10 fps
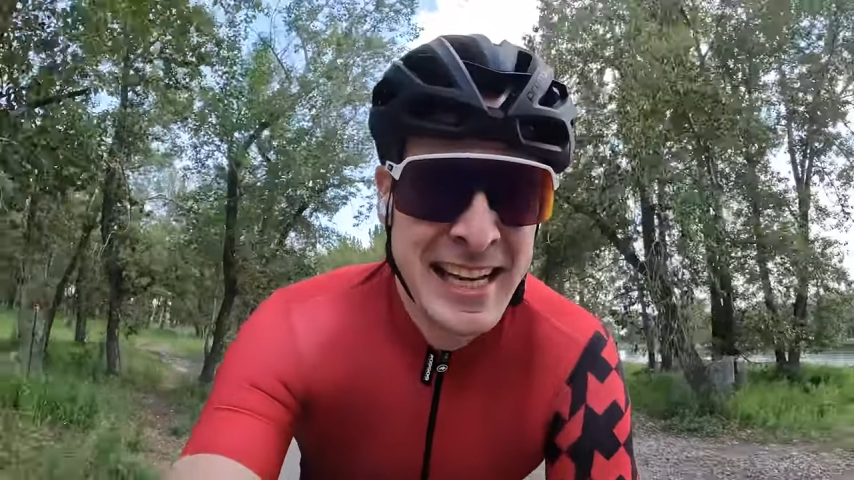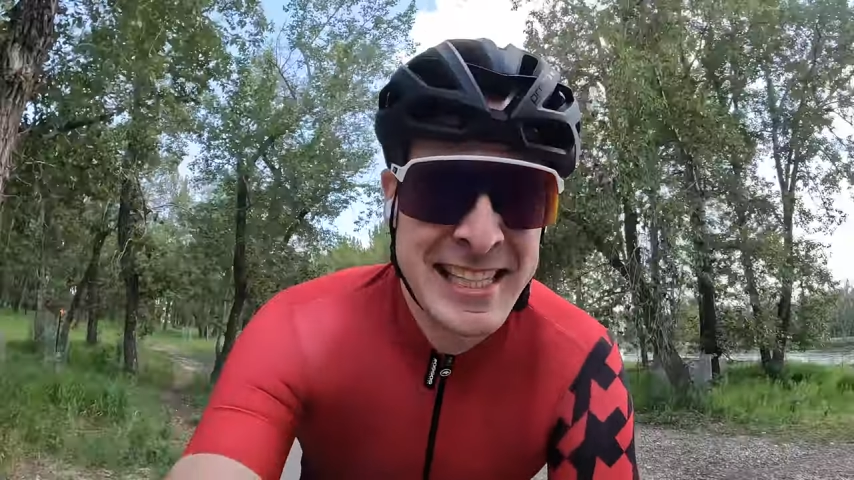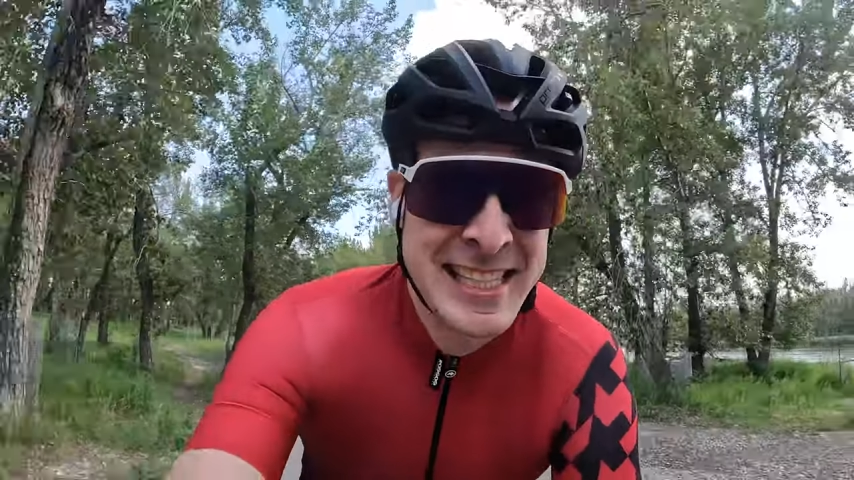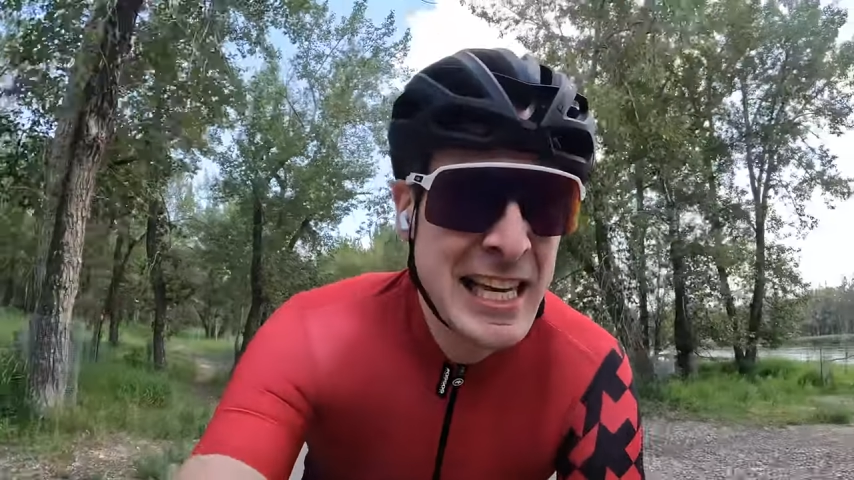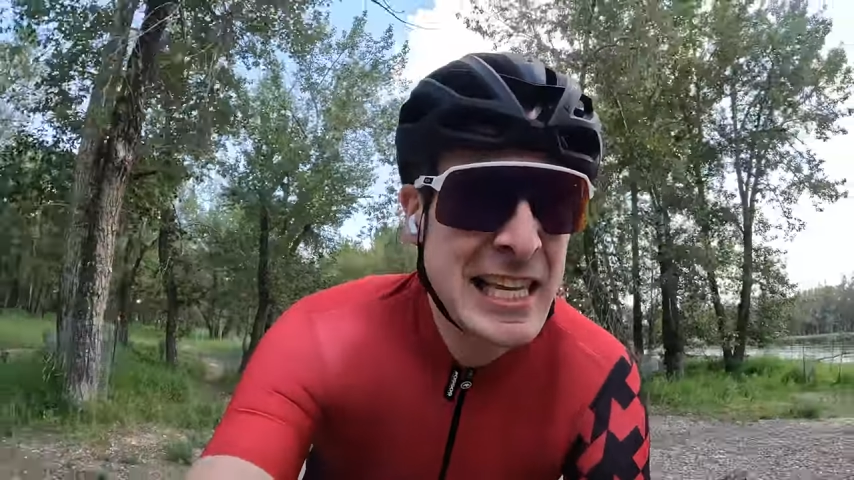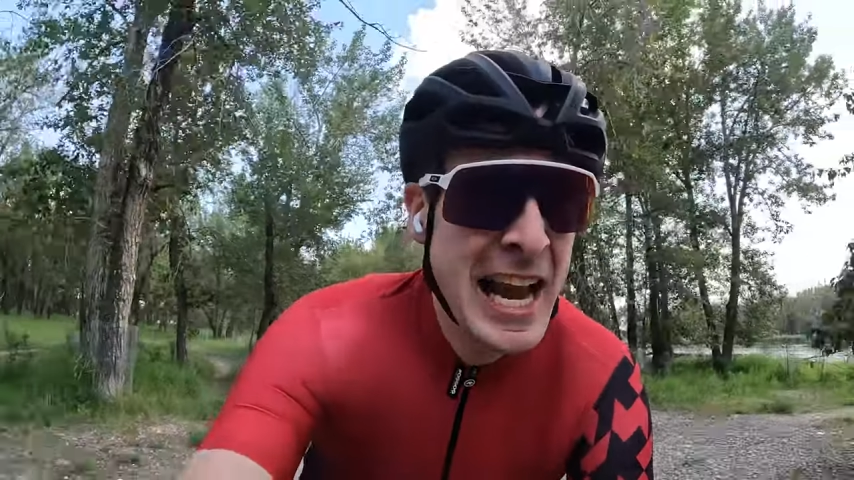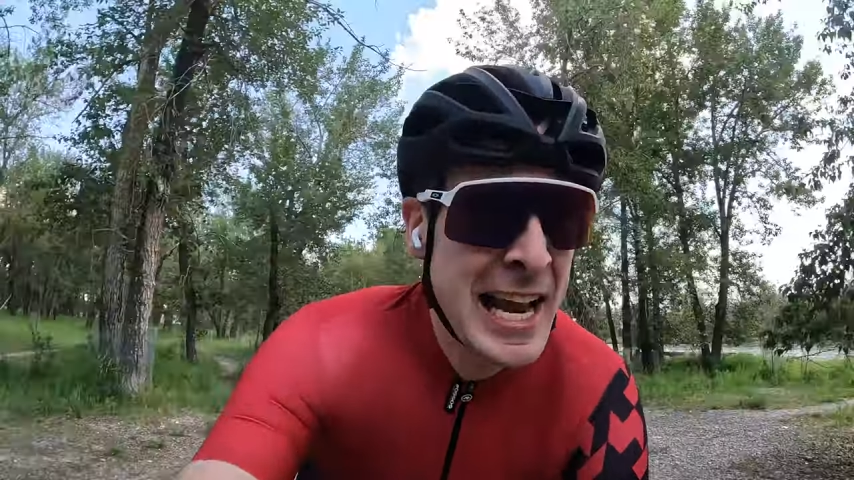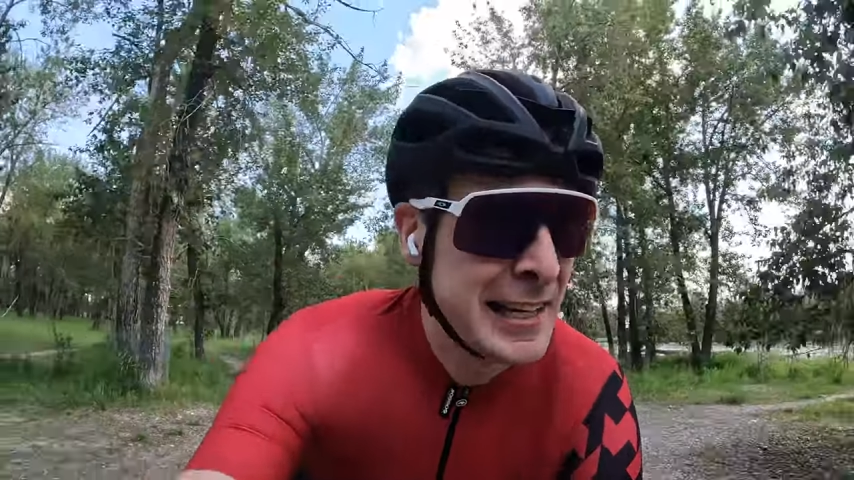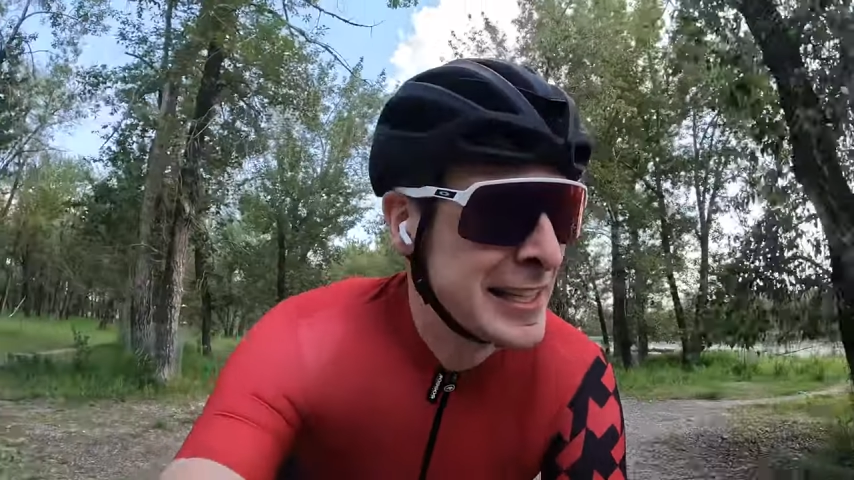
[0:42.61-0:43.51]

can see the end.